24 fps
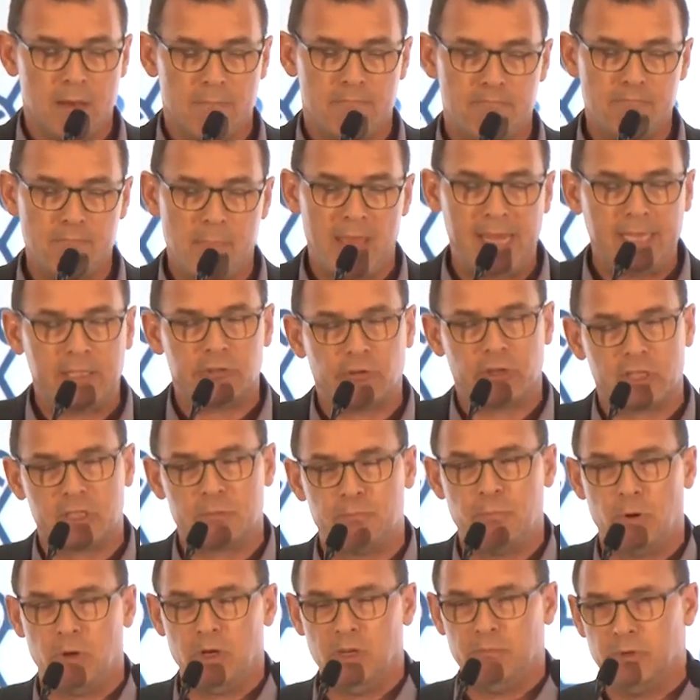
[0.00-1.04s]
matrix
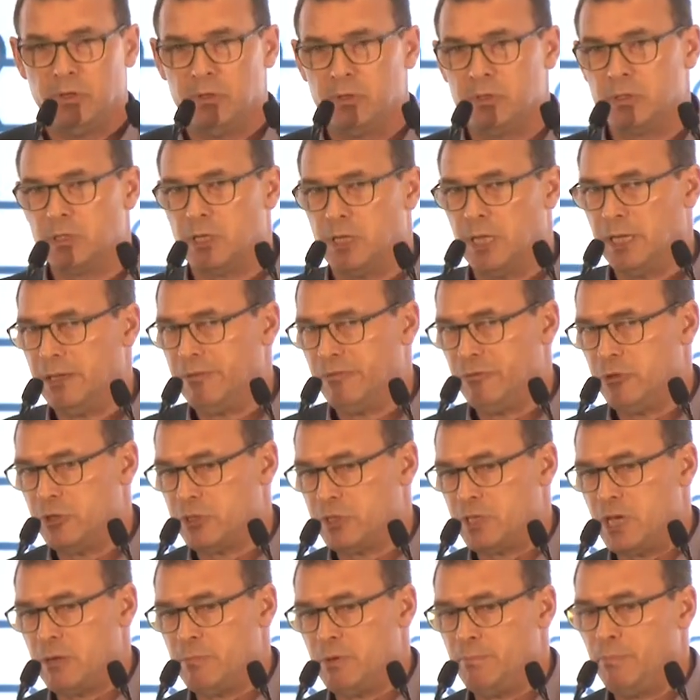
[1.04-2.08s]
polymers, like for
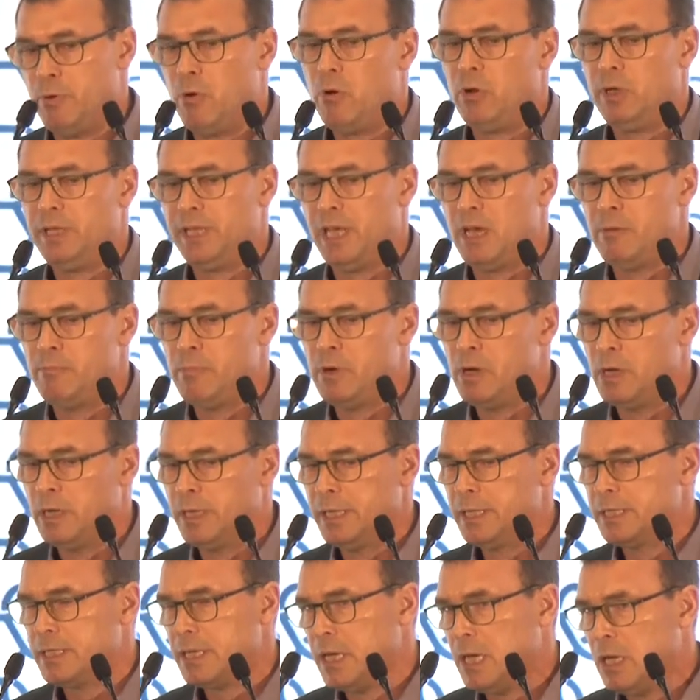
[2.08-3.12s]
example
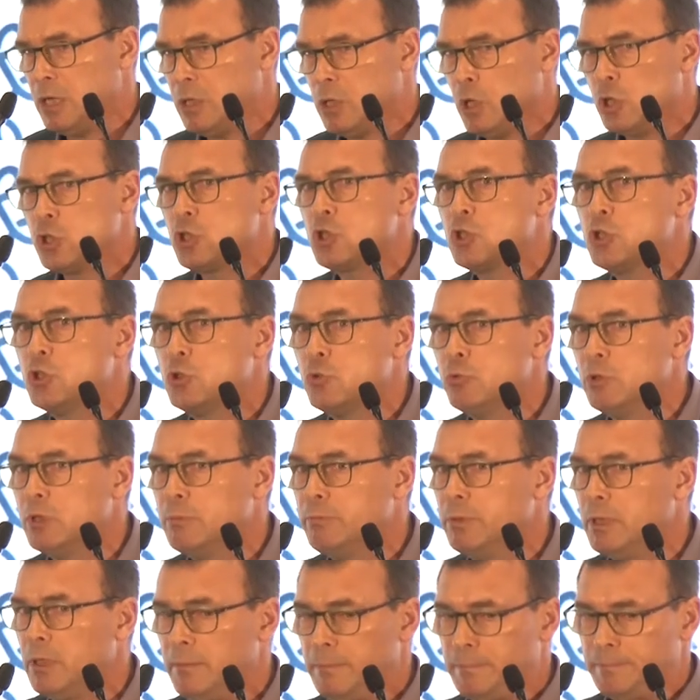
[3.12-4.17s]
polyamide, are not
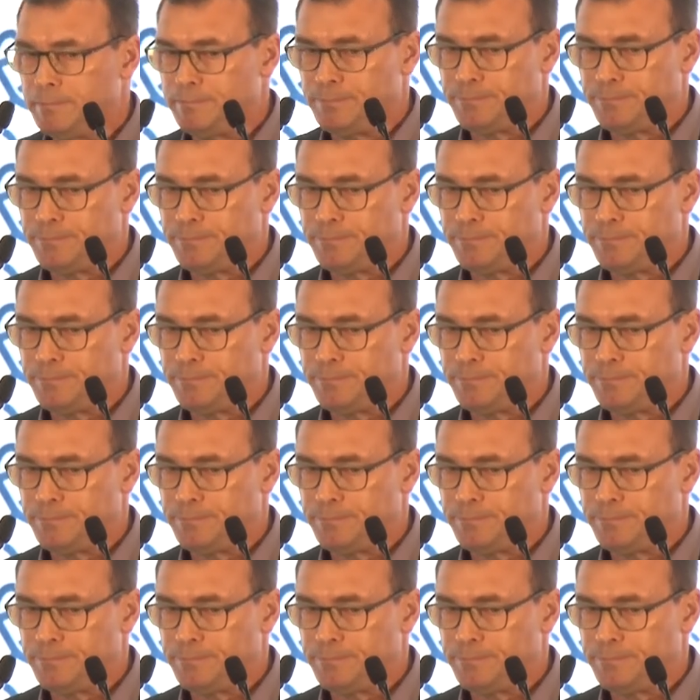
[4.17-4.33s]
doable.